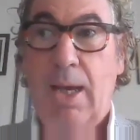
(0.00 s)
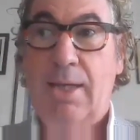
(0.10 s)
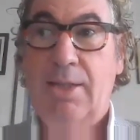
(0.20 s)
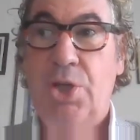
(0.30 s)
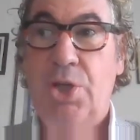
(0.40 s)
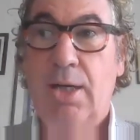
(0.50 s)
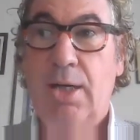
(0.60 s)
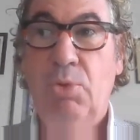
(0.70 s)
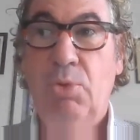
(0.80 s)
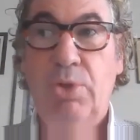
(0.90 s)

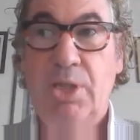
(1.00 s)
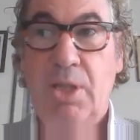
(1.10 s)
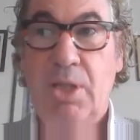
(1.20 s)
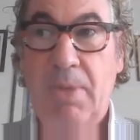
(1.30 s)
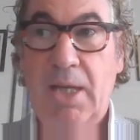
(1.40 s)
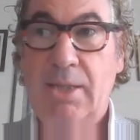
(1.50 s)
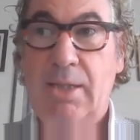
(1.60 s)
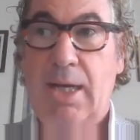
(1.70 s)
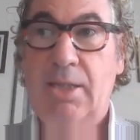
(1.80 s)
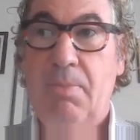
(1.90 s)
SGR. Amundi is the biggest
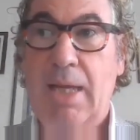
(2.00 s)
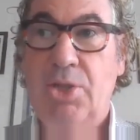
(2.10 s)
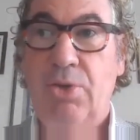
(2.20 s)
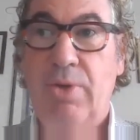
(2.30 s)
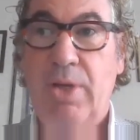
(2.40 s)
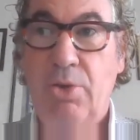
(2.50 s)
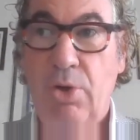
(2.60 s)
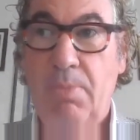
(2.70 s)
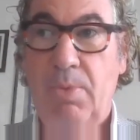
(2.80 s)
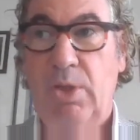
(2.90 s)
asset manager in
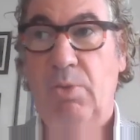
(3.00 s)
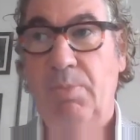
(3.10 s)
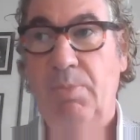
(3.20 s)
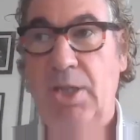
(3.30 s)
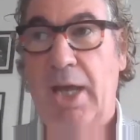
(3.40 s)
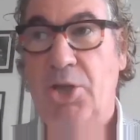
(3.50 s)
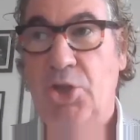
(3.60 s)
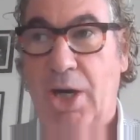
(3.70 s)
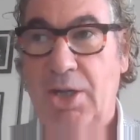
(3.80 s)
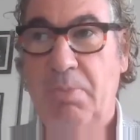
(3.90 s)
Europe. There will be the
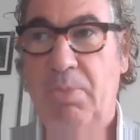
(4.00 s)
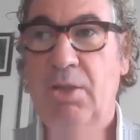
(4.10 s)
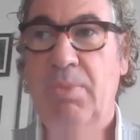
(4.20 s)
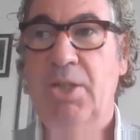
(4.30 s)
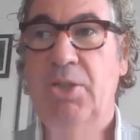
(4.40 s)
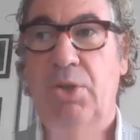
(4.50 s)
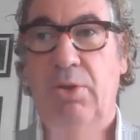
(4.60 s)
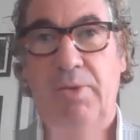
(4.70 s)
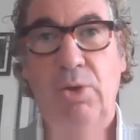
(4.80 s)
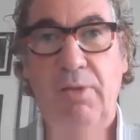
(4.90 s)
HR department. So
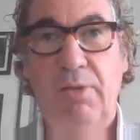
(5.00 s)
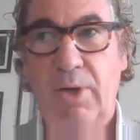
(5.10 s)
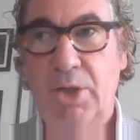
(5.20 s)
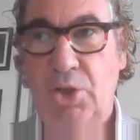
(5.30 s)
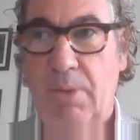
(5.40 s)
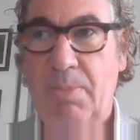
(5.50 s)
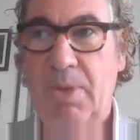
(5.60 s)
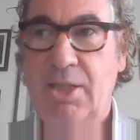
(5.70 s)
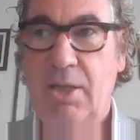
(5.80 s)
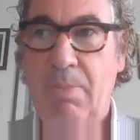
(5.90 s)
if you're looking for a job in
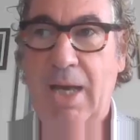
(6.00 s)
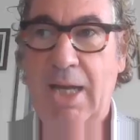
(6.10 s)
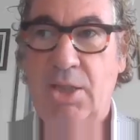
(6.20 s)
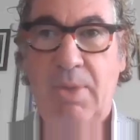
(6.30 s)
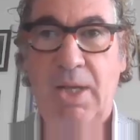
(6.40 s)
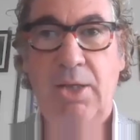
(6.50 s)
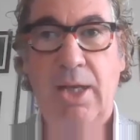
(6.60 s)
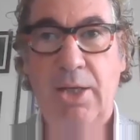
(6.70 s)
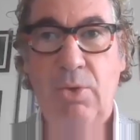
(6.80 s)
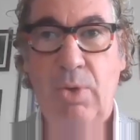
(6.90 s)
asset management
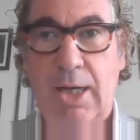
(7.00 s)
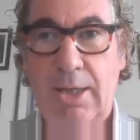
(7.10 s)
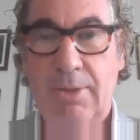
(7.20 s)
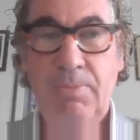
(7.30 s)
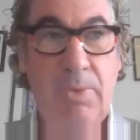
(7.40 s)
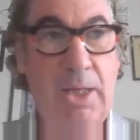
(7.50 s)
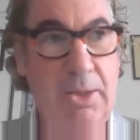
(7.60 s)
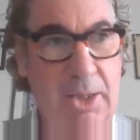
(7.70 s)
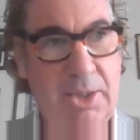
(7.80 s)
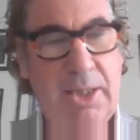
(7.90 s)
and you are in
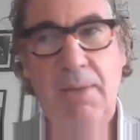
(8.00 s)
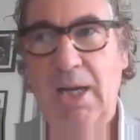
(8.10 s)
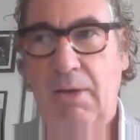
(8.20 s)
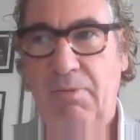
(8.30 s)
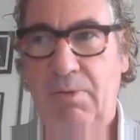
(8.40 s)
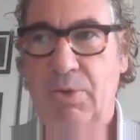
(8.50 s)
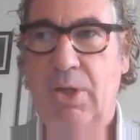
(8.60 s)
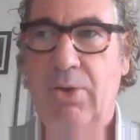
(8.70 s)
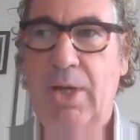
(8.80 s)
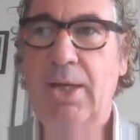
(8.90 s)
this time at Ca'
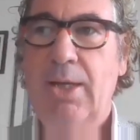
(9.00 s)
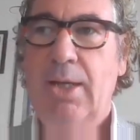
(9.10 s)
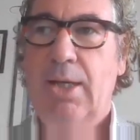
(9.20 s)
Foscari,